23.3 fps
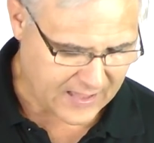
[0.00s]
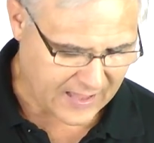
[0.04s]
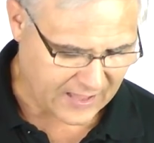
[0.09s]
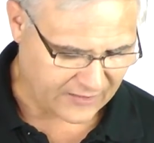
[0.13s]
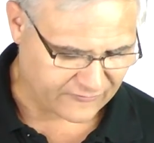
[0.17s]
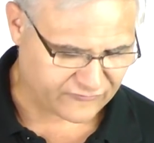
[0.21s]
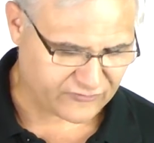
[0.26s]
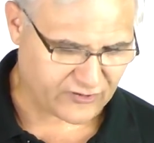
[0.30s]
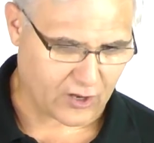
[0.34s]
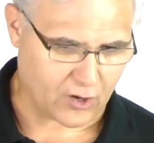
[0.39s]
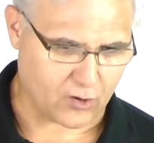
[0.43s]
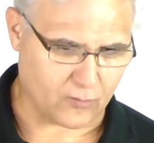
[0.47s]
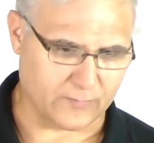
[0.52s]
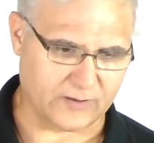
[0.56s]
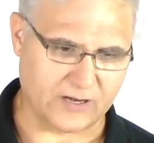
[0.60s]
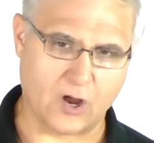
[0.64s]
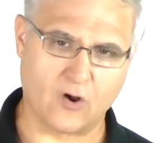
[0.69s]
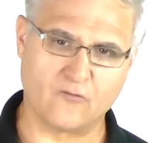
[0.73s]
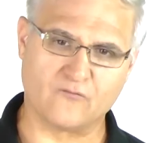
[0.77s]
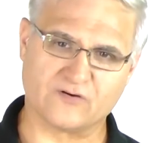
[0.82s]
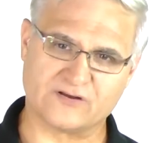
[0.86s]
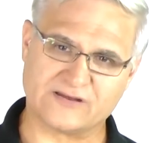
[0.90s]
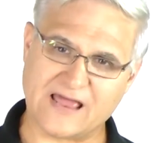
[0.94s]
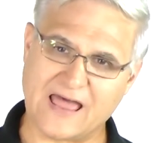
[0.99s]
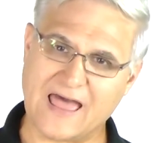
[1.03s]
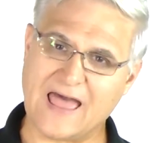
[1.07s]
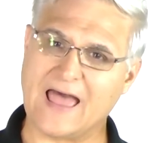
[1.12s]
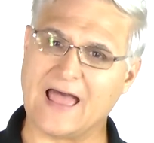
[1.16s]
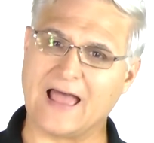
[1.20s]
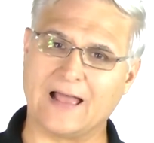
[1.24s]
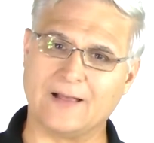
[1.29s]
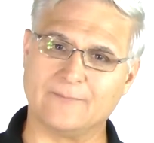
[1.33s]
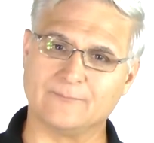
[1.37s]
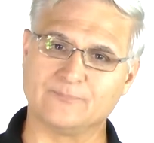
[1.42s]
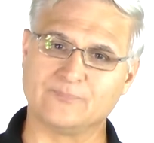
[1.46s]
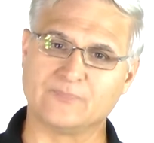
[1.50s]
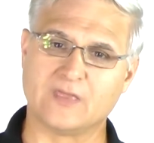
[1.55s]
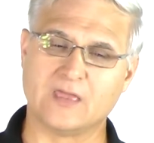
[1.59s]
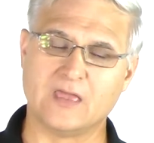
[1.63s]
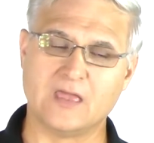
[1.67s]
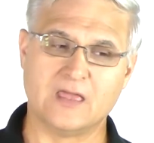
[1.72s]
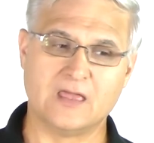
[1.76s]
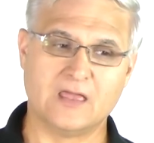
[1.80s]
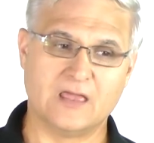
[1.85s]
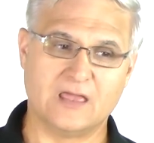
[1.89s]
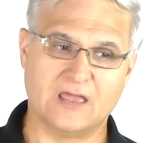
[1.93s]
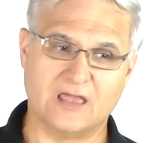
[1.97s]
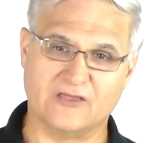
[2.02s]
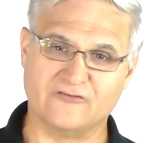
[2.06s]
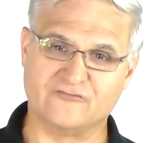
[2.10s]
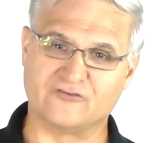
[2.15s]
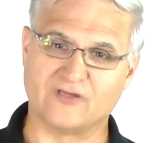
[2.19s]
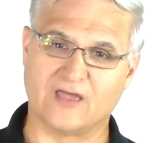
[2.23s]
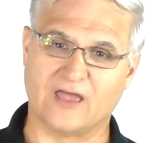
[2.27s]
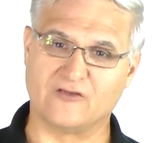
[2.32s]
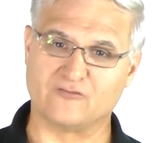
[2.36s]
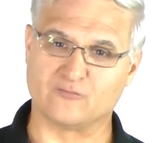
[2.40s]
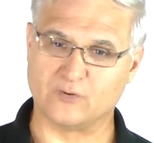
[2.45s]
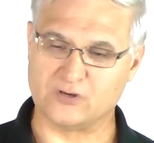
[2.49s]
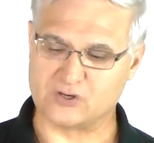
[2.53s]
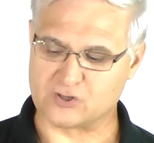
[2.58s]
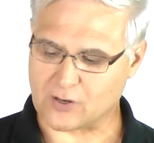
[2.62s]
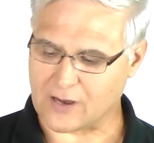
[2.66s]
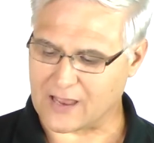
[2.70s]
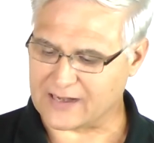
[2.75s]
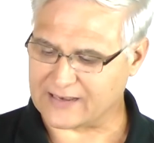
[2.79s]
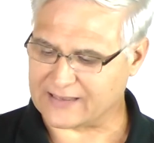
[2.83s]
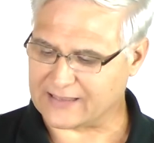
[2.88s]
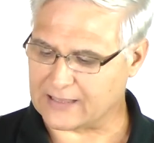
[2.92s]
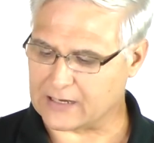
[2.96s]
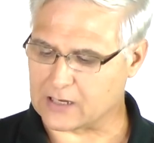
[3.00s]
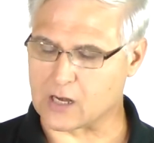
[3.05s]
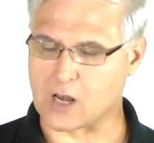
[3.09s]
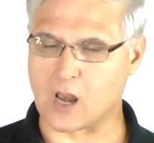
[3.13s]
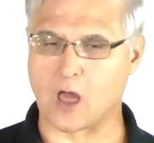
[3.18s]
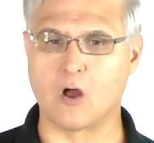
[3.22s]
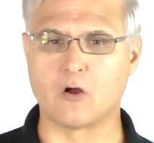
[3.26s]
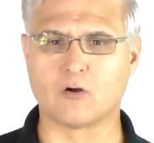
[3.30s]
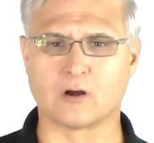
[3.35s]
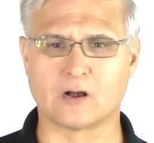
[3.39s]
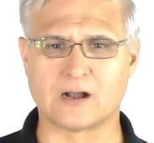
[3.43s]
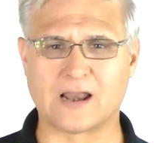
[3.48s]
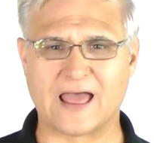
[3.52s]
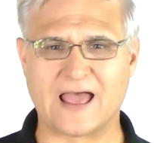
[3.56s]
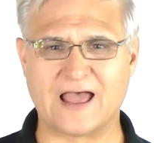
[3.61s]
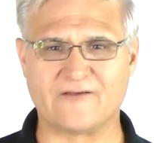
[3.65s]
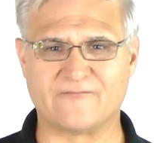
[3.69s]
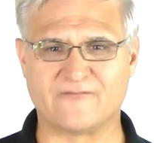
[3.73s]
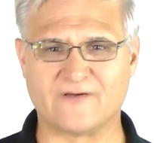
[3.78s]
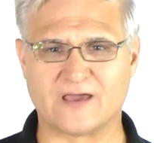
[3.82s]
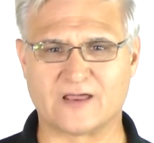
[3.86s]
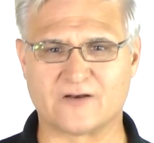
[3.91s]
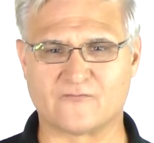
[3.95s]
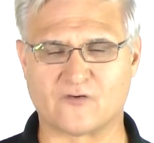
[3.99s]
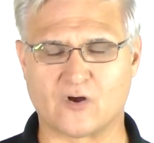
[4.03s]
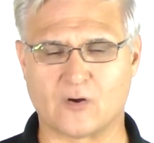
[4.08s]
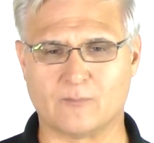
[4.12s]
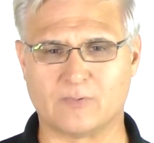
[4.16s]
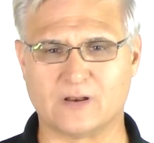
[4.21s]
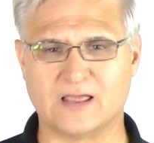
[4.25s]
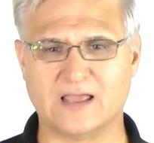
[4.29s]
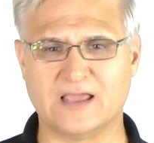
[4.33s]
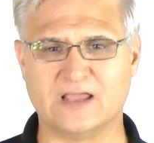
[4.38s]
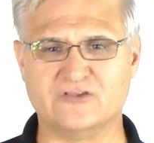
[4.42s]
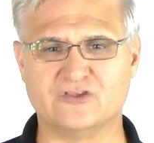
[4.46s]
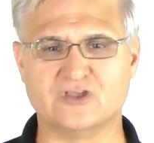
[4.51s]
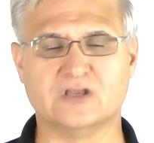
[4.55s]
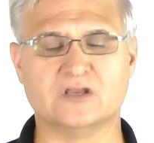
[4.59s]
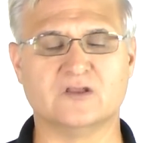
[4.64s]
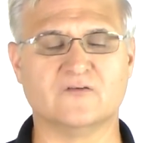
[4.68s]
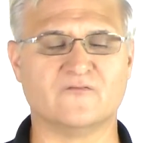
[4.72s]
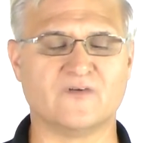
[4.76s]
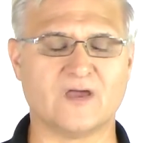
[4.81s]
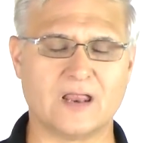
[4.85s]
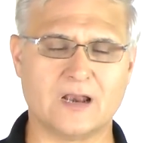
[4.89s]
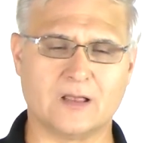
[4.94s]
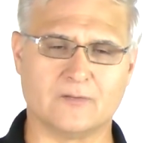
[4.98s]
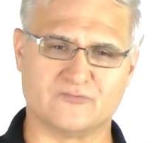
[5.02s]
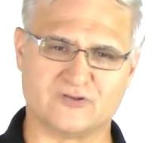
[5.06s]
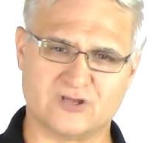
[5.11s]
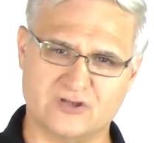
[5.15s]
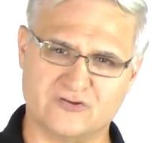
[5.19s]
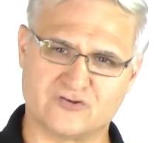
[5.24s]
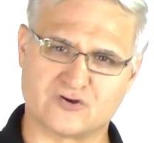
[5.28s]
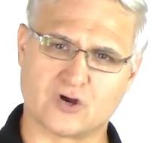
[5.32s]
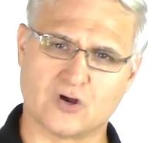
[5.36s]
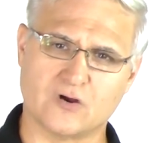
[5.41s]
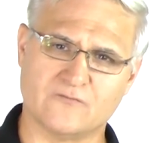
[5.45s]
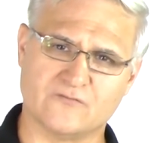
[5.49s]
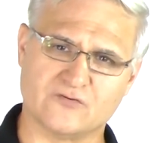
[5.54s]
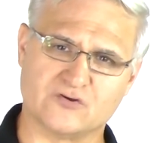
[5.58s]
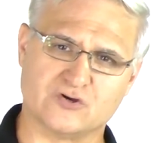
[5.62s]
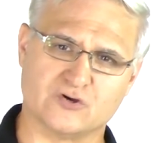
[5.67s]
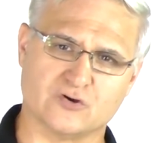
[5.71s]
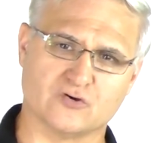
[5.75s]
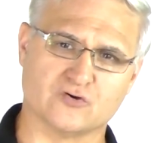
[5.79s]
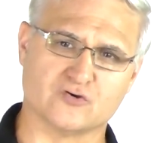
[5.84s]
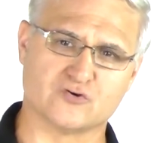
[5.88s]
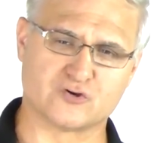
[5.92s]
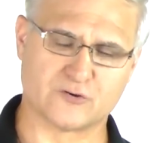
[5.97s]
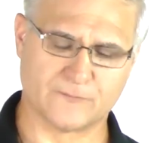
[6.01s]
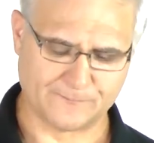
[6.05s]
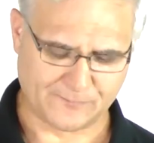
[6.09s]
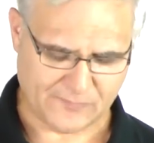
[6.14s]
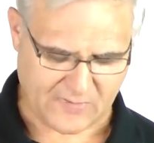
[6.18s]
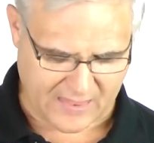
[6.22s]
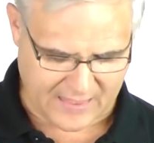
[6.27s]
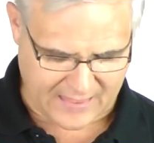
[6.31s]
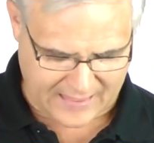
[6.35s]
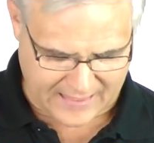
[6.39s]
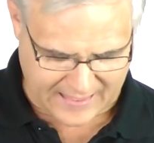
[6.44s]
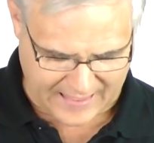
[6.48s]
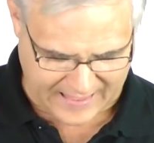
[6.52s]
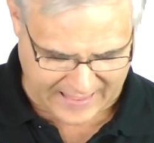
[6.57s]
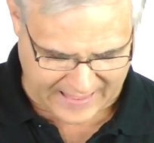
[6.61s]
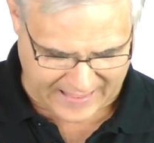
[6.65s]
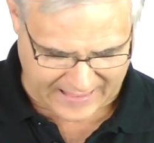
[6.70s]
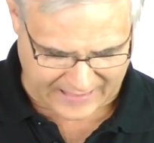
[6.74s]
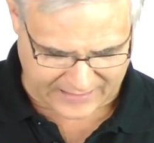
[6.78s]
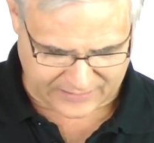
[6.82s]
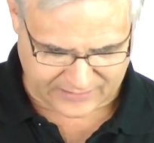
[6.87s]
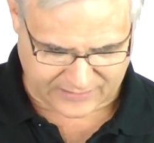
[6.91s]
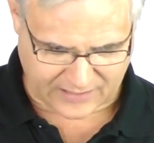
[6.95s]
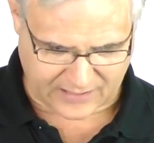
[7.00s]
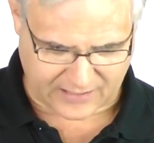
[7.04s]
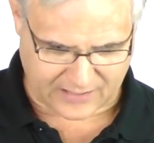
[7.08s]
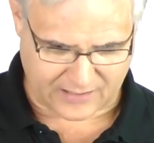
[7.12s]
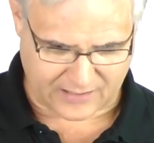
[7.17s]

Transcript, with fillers: And so, but over time, as we try to get longer life out of our blades, it develops these curvatures. And